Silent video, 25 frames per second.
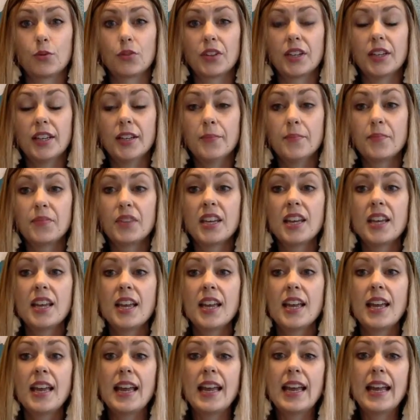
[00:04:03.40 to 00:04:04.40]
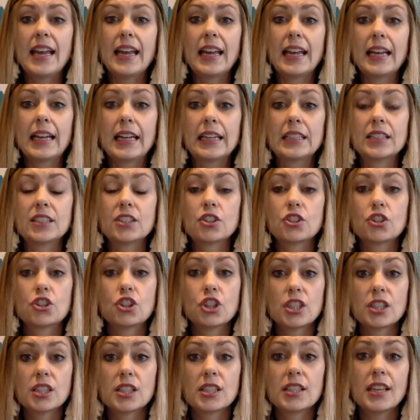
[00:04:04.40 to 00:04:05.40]
with it, and
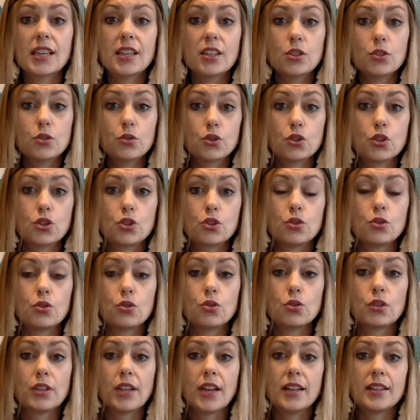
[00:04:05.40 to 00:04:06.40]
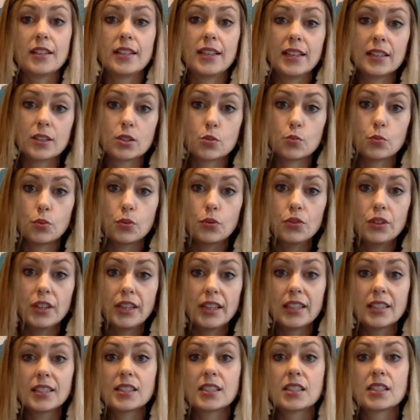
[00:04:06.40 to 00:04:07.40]
just get you to that next
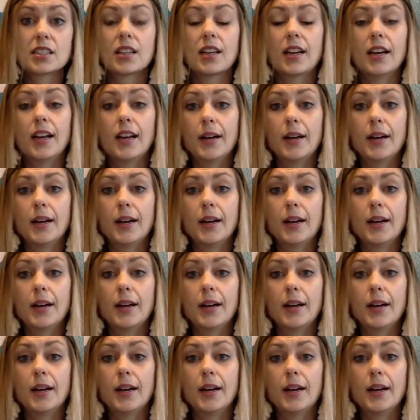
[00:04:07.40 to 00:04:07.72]
point